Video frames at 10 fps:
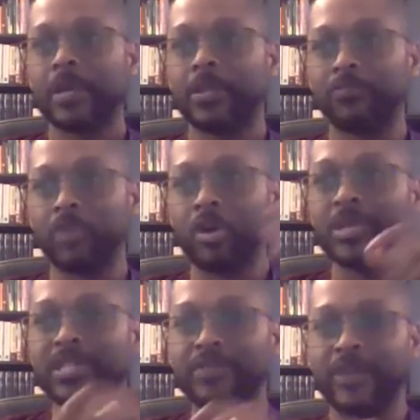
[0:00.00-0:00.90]
The
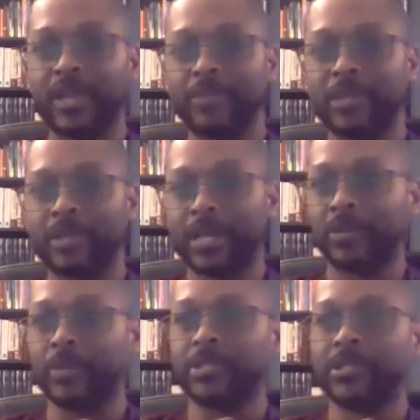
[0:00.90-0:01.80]
Romans developed their
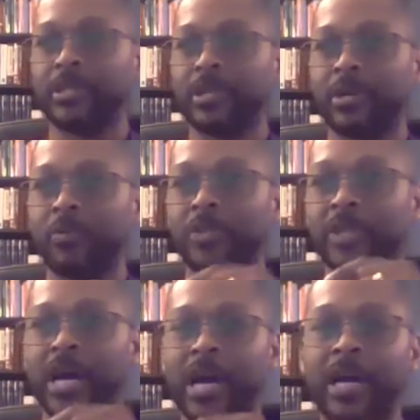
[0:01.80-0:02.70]
language with
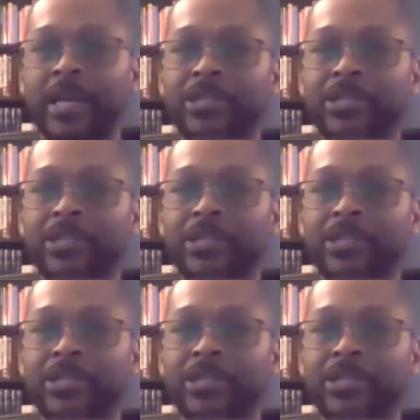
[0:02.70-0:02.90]
an eye